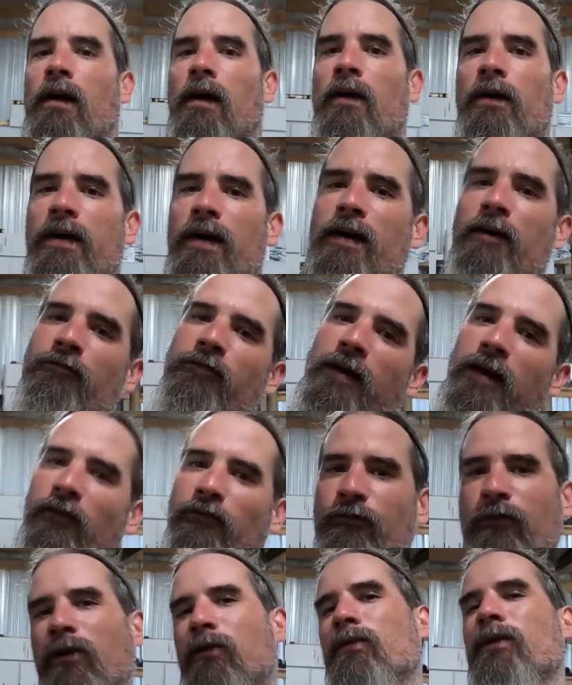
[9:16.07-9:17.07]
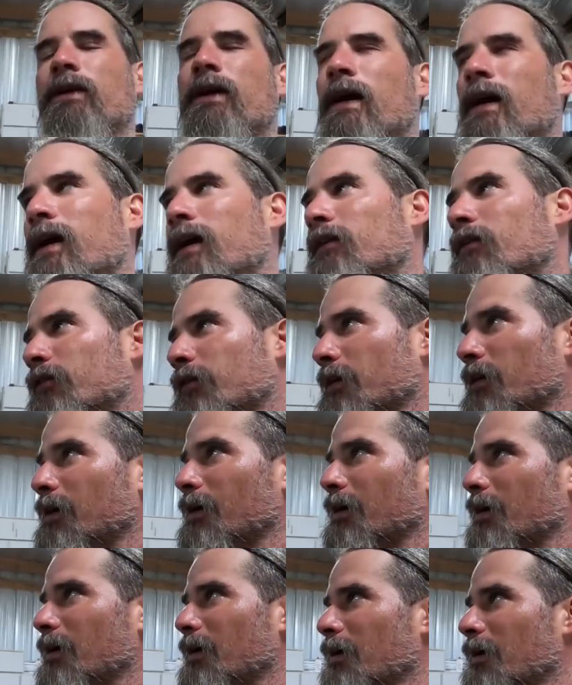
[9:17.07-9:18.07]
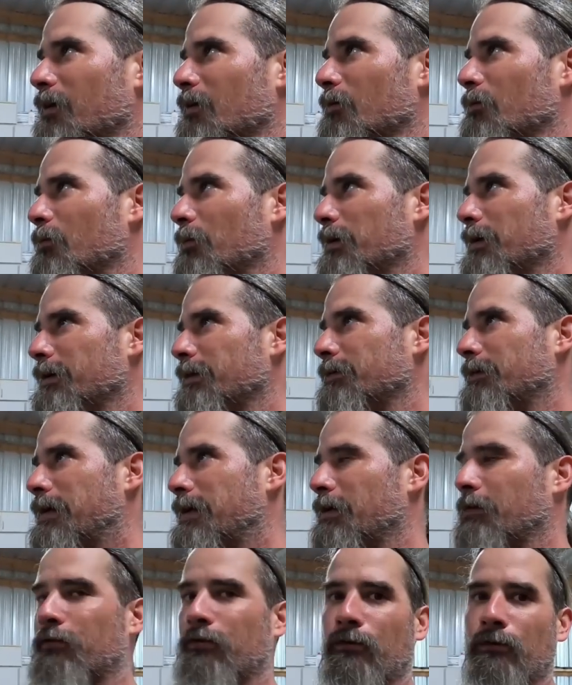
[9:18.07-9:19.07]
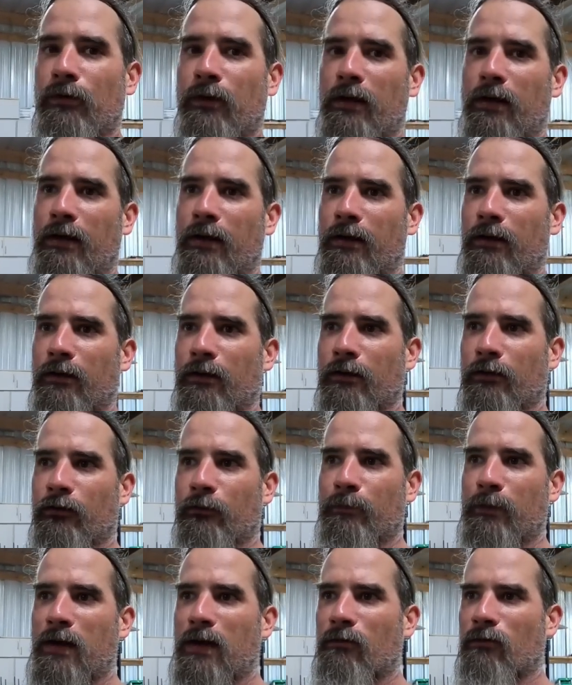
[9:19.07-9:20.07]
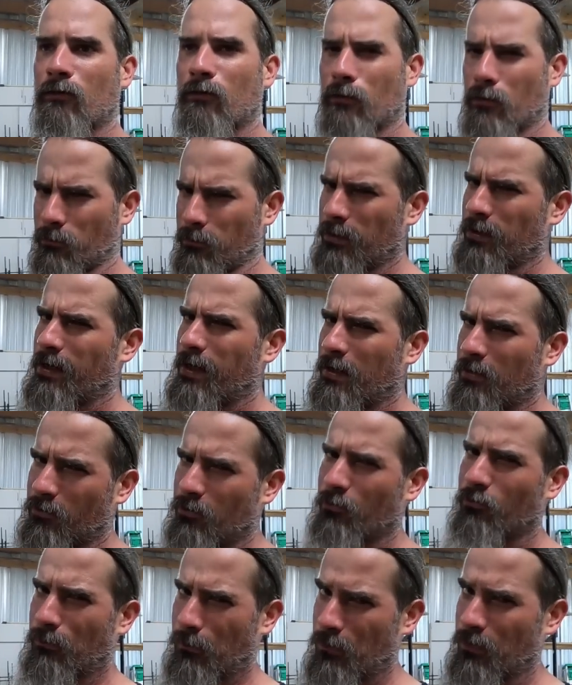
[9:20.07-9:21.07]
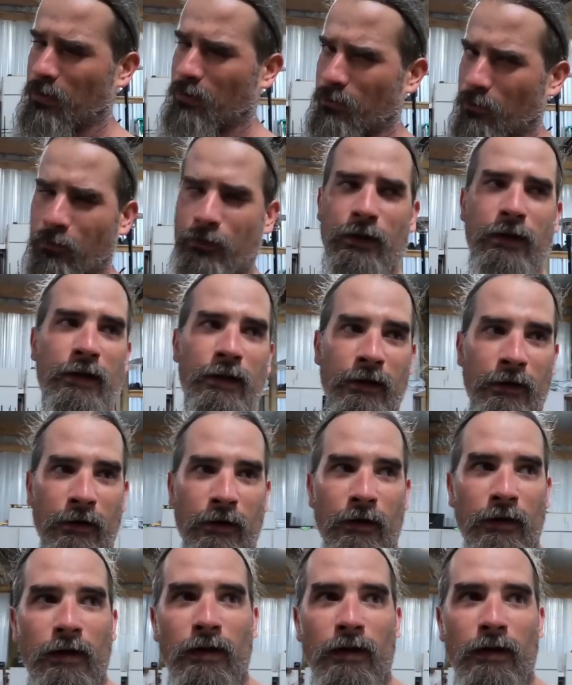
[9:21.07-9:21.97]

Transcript: Okay, fast forward, guys. We ran into a spot where we really had to do some critical thinking.